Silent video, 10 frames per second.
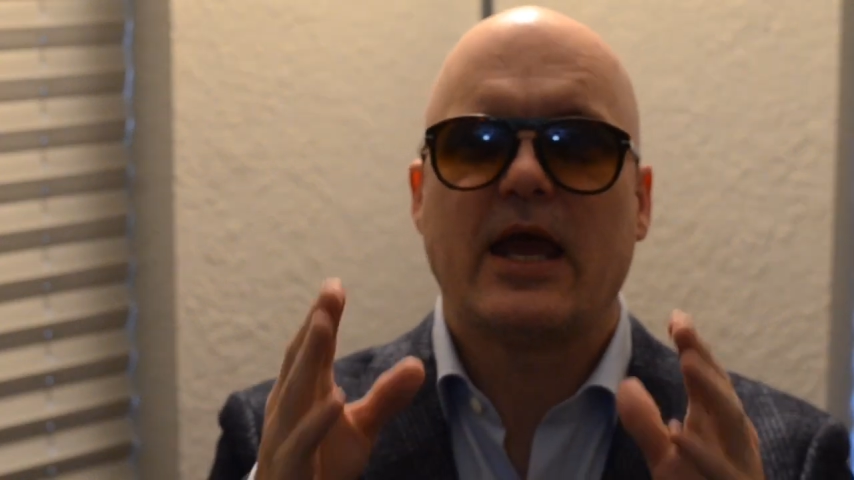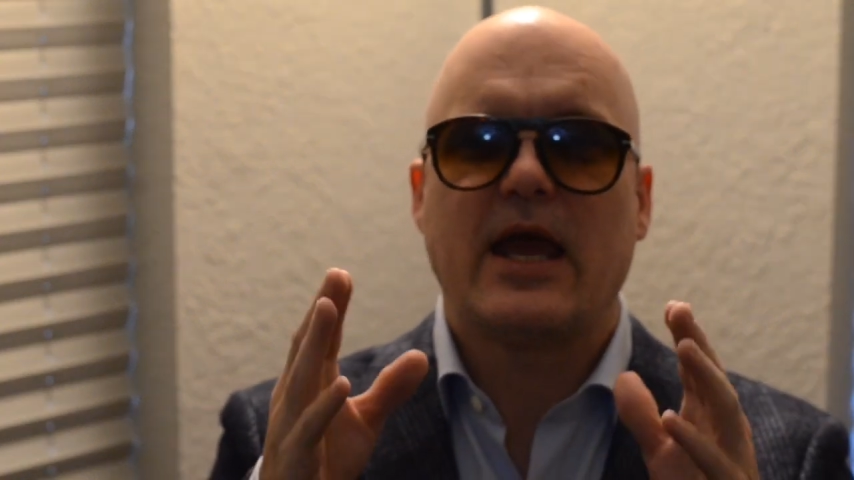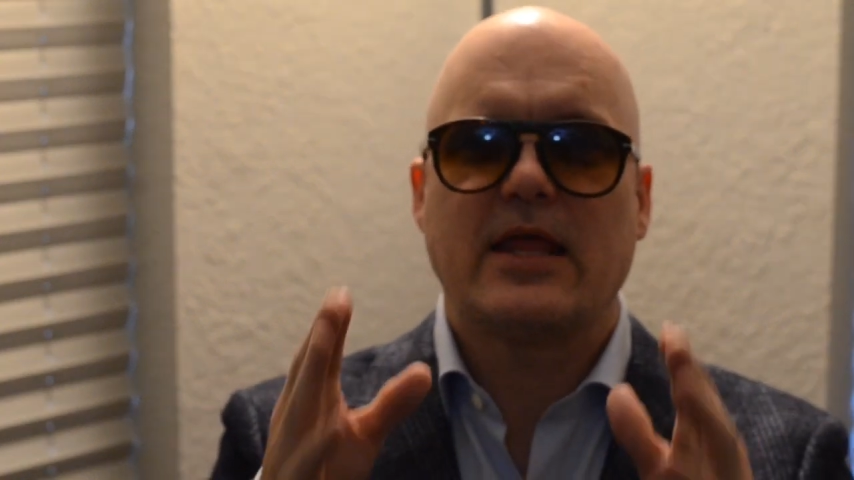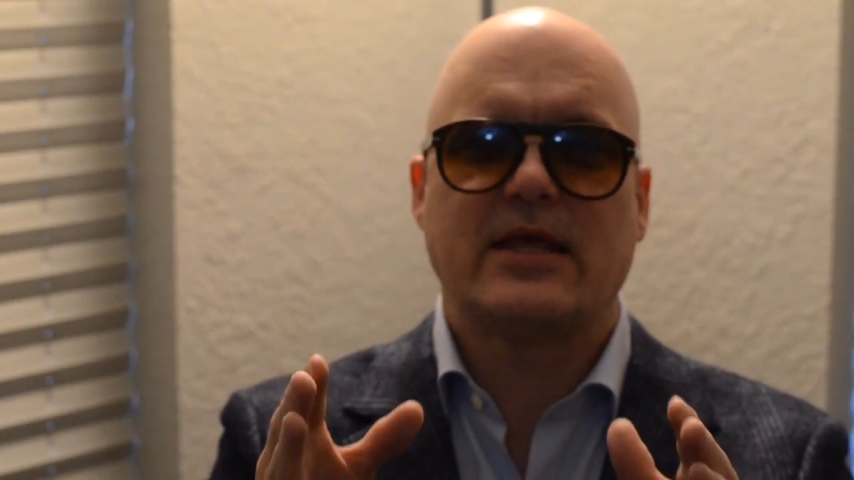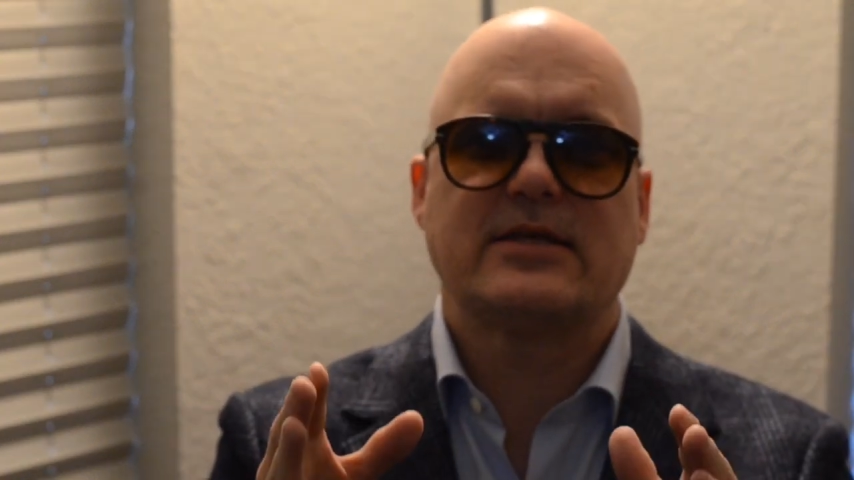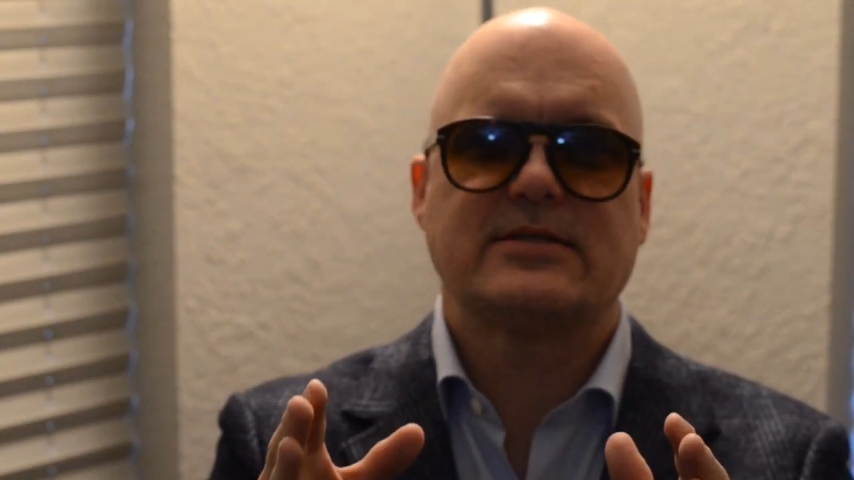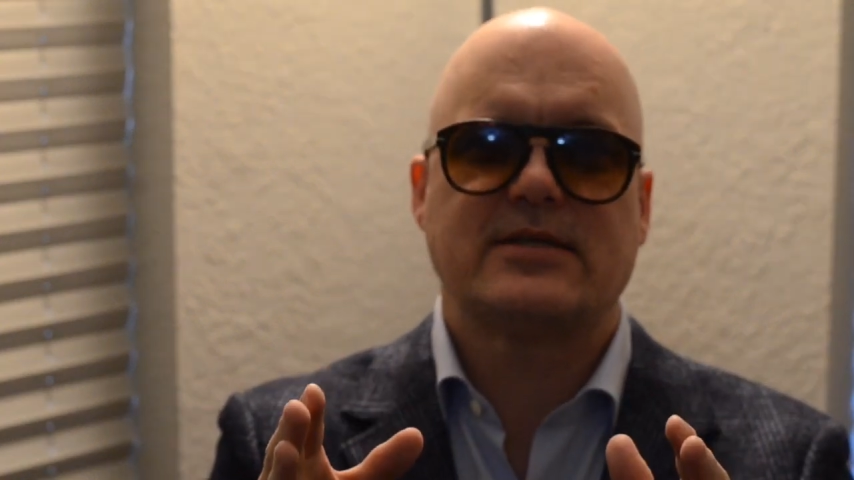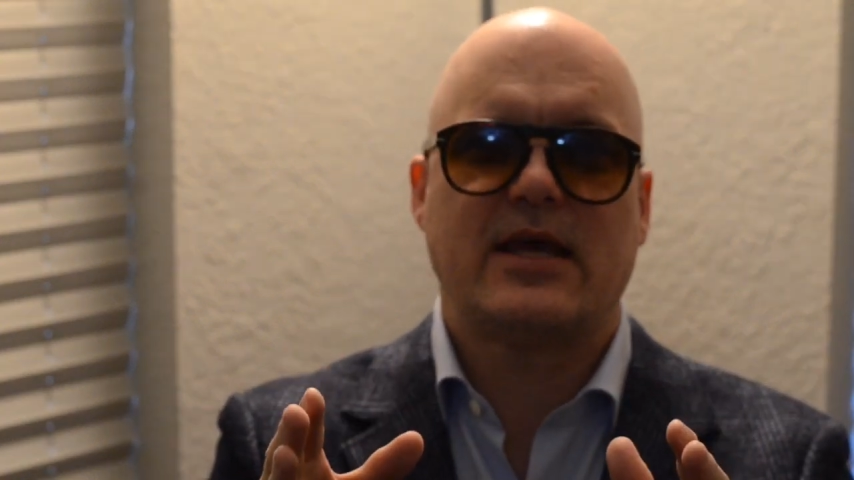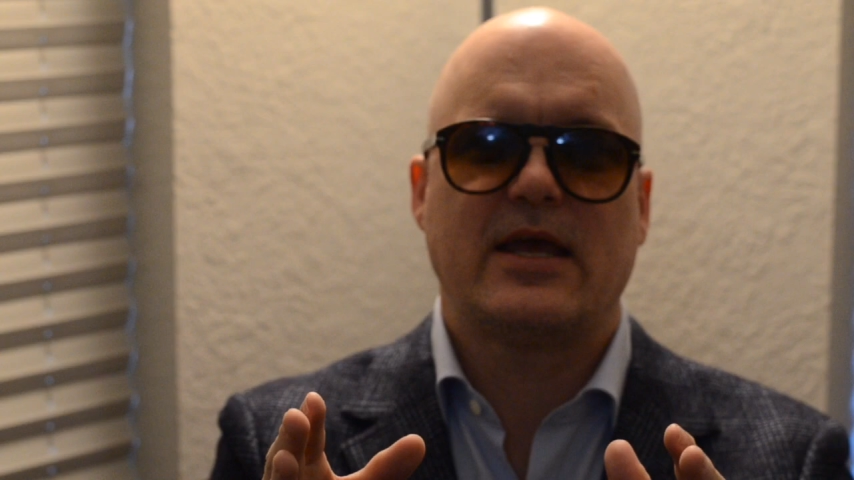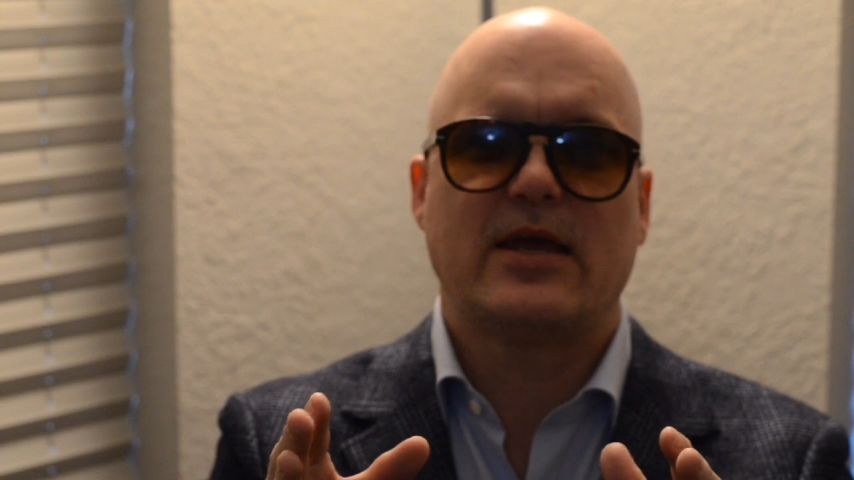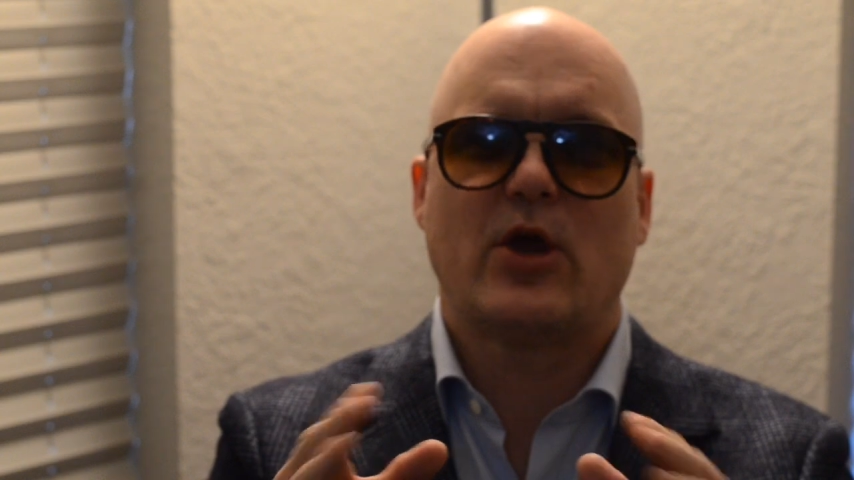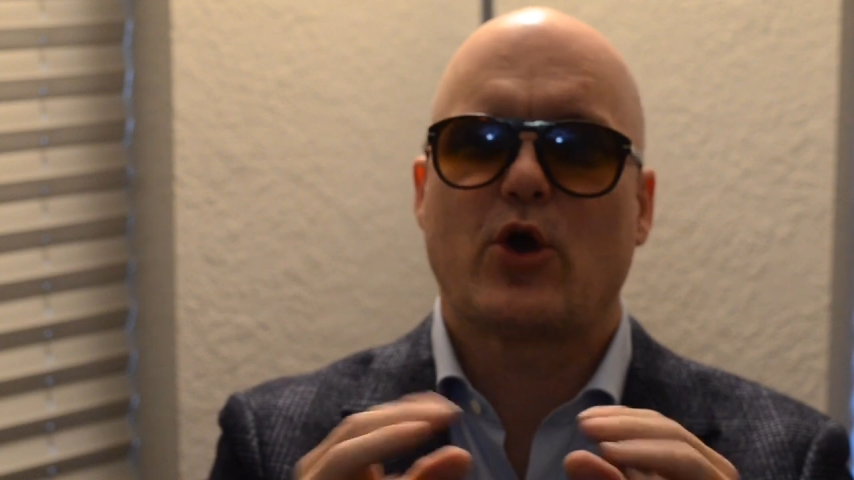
and they stay